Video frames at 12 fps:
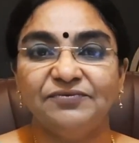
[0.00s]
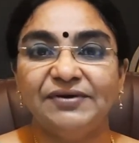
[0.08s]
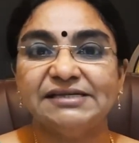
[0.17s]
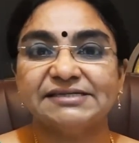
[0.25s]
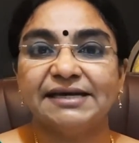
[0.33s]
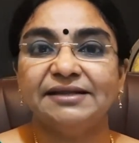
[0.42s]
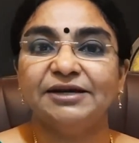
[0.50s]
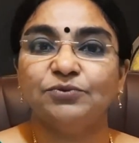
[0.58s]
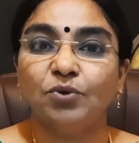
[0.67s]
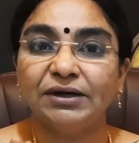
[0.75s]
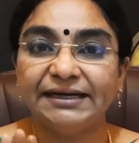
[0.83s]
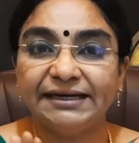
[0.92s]
We'll say that
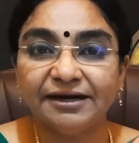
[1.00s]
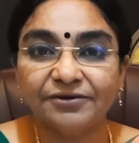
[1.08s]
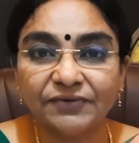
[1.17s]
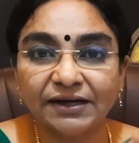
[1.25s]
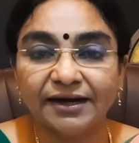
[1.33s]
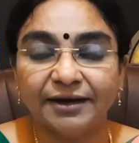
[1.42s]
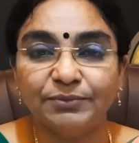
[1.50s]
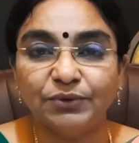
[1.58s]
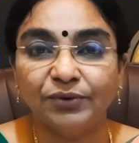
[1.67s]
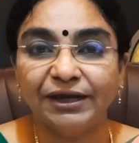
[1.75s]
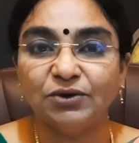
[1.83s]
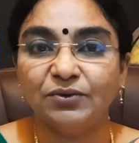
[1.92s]
whatever I'm
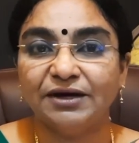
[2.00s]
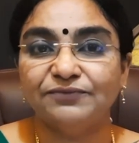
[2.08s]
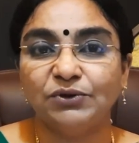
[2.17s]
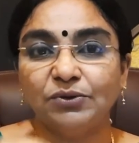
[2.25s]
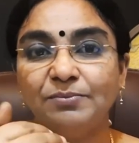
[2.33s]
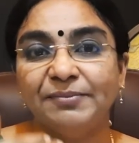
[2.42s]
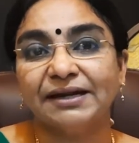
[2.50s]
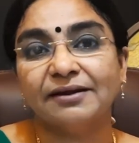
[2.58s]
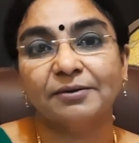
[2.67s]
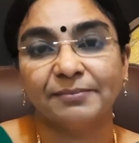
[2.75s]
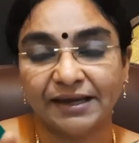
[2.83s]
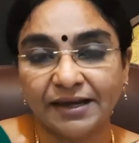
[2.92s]
doing, you'll have to
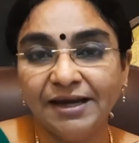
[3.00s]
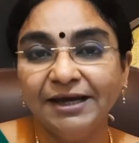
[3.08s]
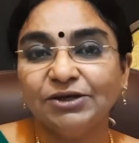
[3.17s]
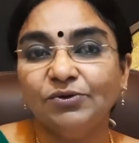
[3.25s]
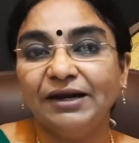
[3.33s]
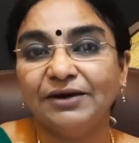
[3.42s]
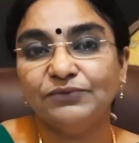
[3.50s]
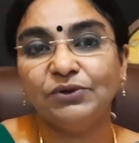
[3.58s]
mirror me. You'll have